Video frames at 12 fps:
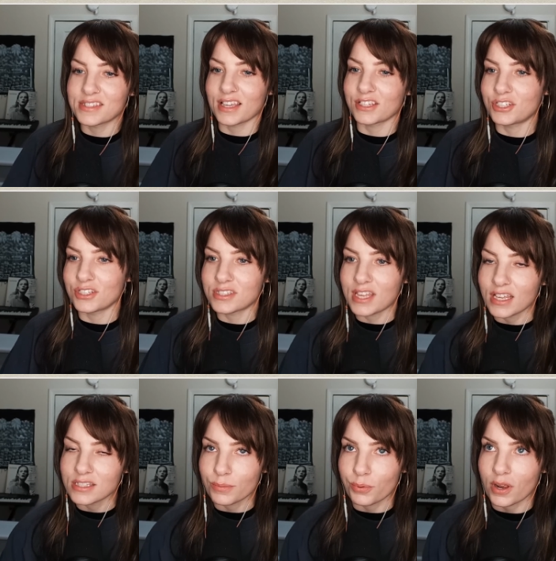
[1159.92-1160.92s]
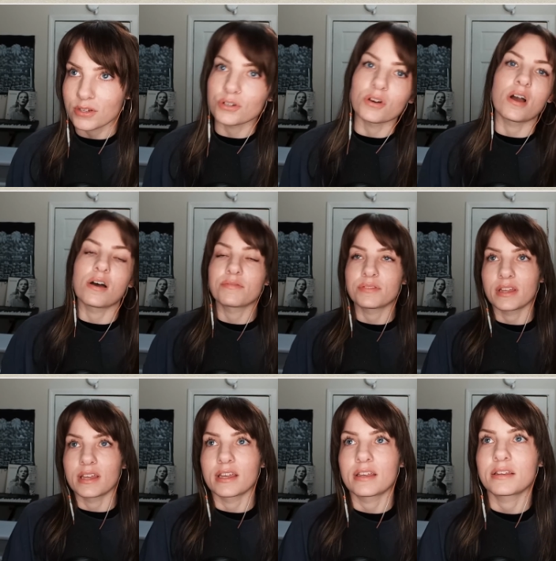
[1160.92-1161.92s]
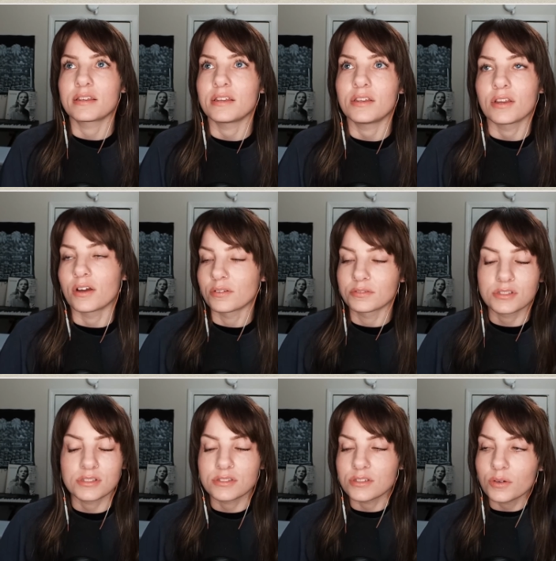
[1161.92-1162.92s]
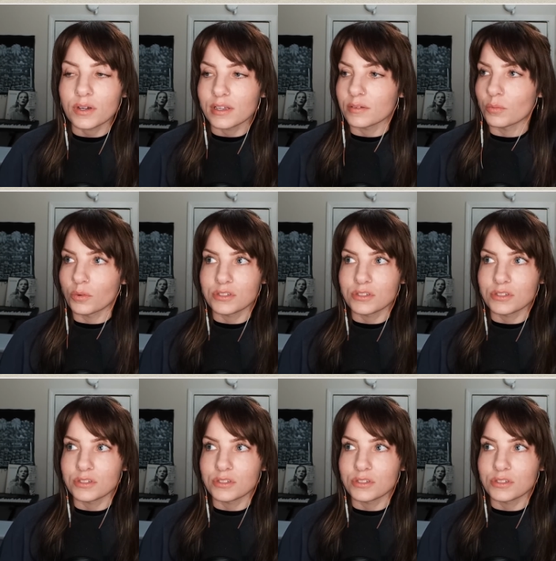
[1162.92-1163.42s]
like she just takes the pressure off, like, you know, just do it and we'll